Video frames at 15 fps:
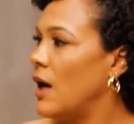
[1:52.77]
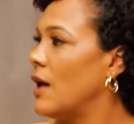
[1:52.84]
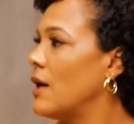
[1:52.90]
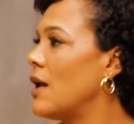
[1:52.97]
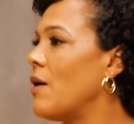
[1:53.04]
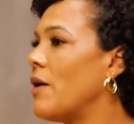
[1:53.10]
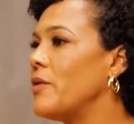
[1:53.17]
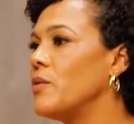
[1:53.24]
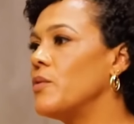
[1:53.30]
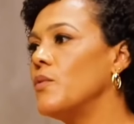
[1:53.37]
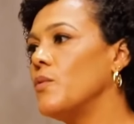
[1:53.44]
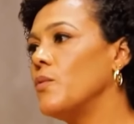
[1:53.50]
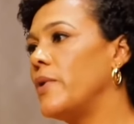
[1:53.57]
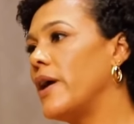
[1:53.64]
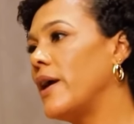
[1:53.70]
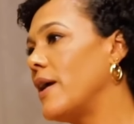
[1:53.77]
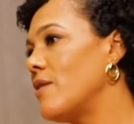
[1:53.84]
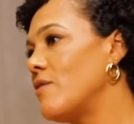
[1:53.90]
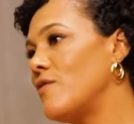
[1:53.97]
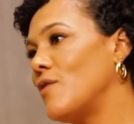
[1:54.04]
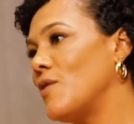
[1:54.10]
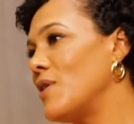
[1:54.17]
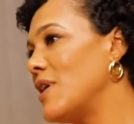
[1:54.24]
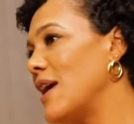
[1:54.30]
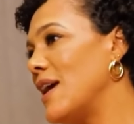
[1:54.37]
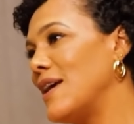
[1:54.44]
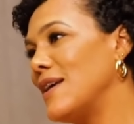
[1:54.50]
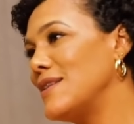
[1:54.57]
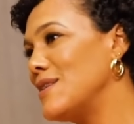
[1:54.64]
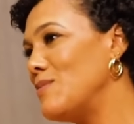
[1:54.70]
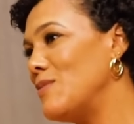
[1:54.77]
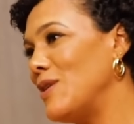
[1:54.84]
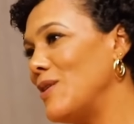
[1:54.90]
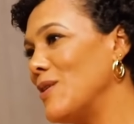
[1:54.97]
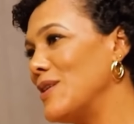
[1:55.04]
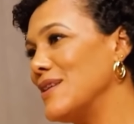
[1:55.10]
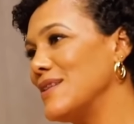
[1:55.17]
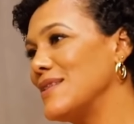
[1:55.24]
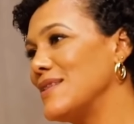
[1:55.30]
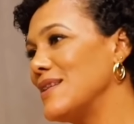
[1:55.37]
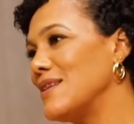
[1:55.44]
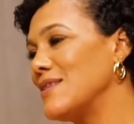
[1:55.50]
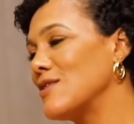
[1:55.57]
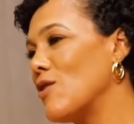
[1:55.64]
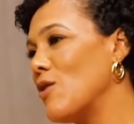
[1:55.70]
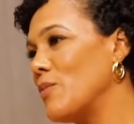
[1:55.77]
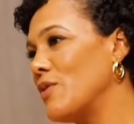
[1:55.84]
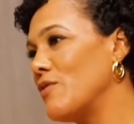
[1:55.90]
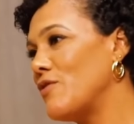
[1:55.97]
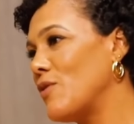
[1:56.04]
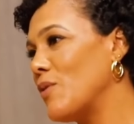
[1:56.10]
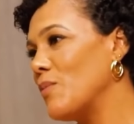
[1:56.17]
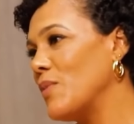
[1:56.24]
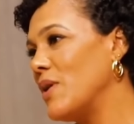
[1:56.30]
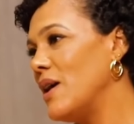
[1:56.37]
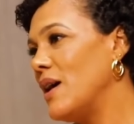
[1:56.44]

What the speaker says: and now I don't know where 480 million is coming from.